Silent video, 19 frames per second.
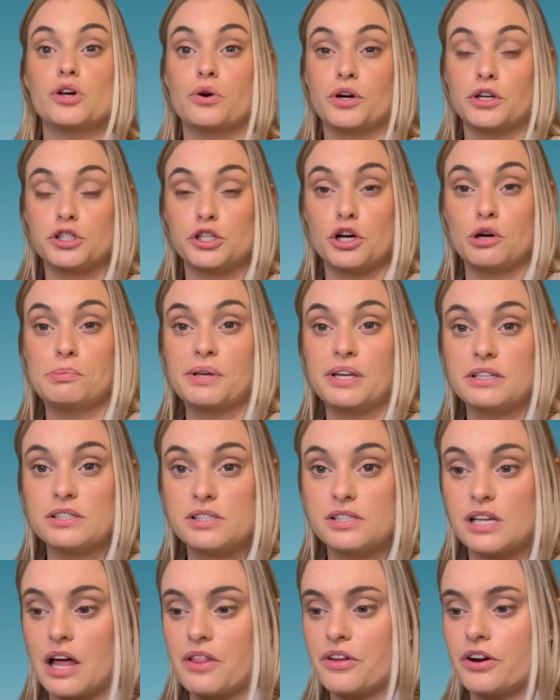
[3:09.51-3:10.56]
Okeechobee and
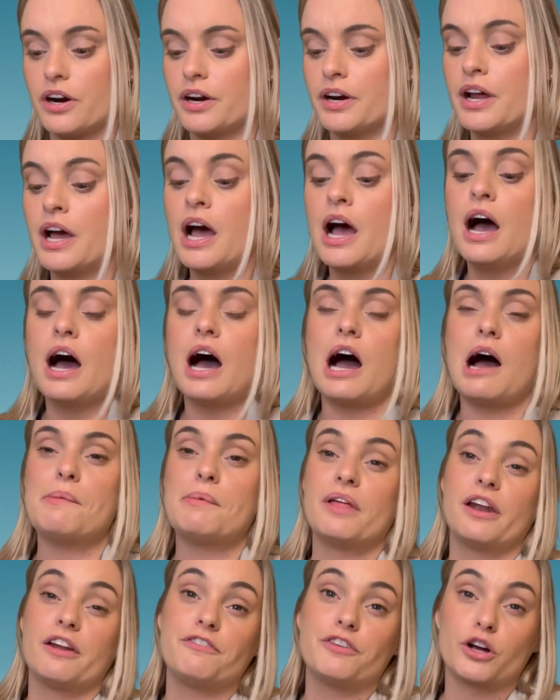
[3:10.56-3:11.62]
Southern. And
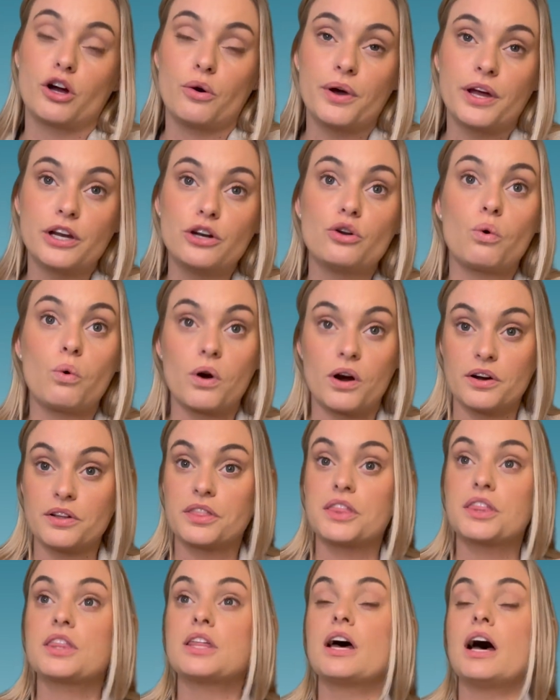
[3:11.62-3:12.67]
then if you're going north,